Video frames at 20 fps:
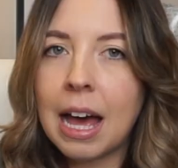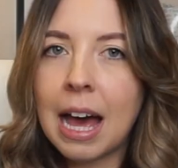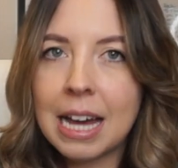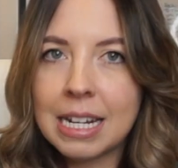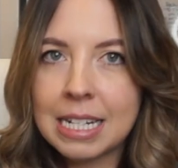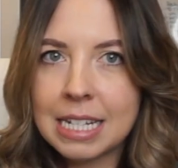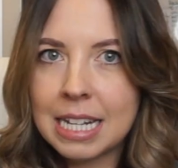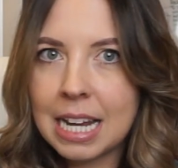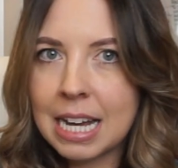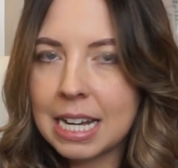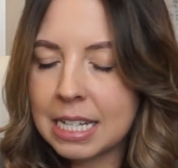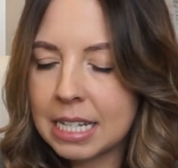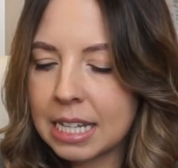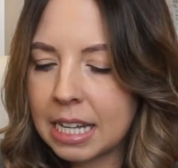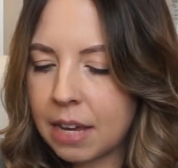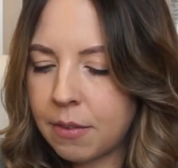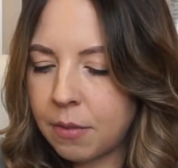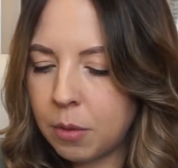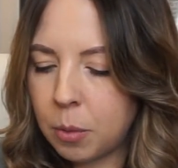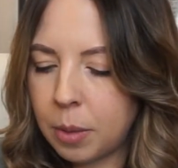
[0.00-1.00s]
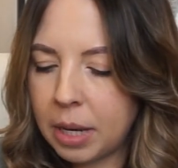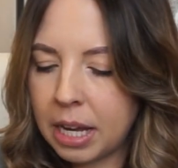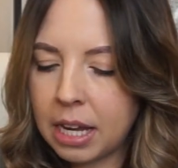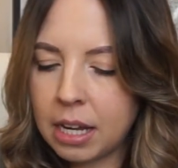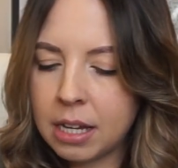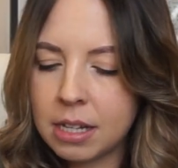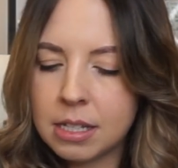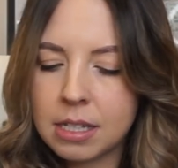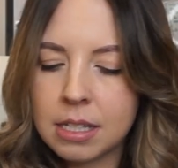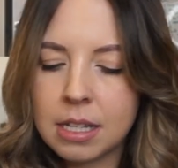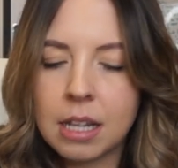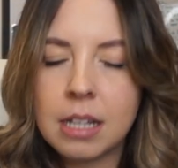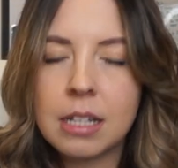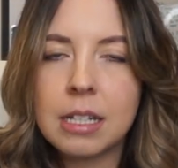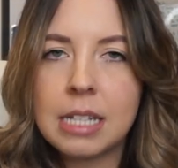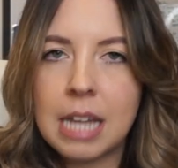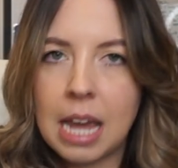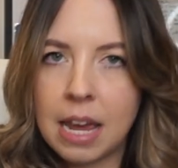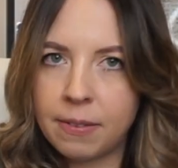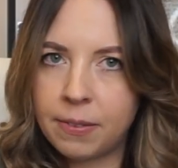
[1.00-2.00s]
Adidas giveaways,
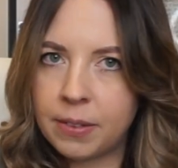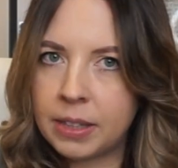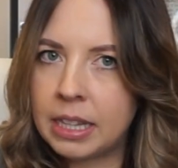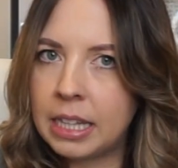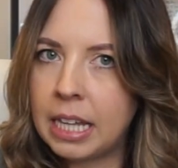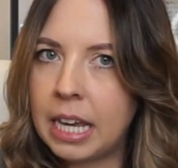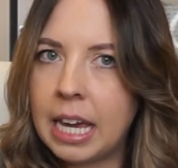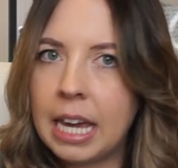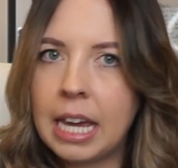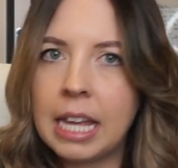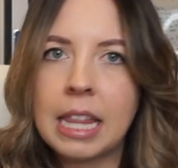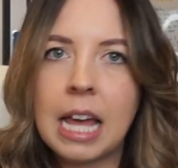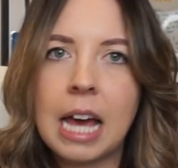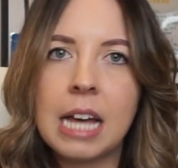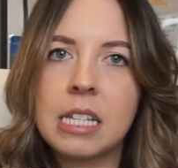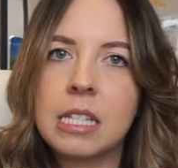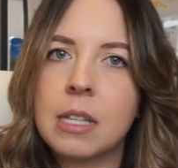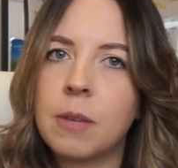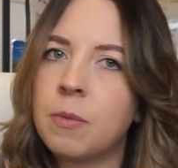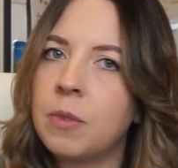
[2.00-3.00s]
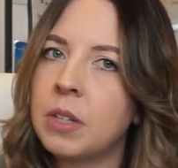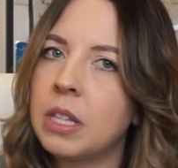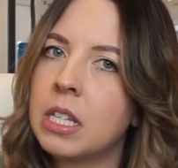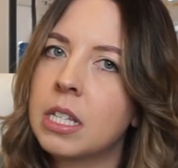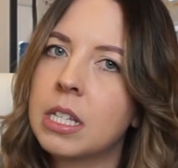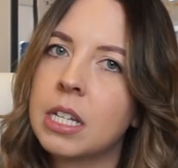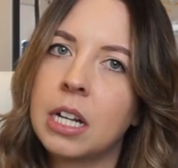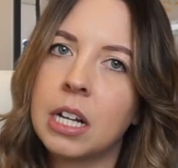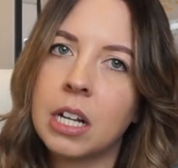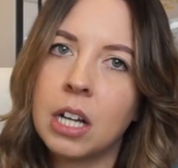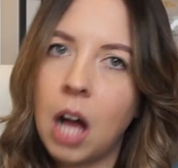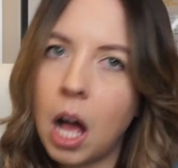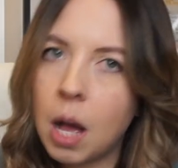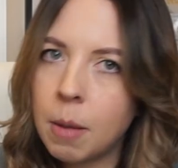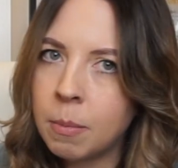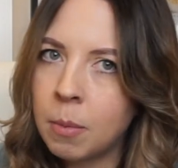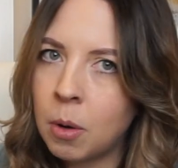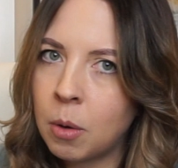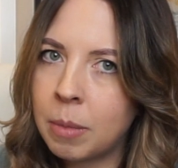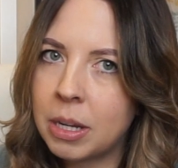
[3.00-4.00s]
definitely that is something that's going to
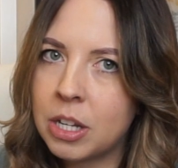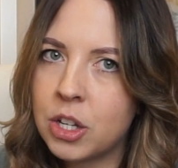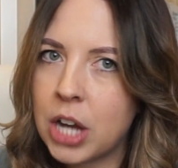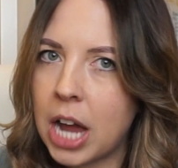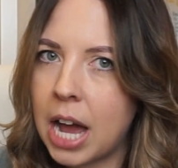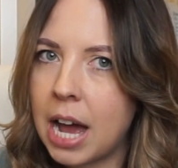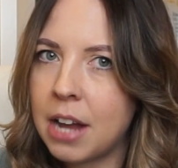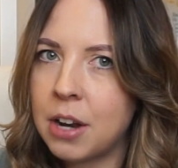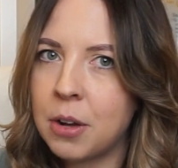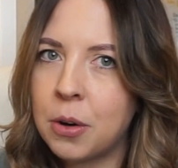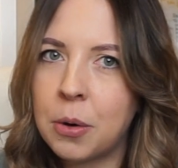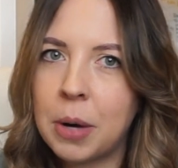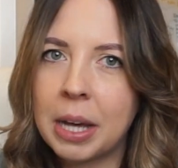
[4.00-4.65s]
come on my channel.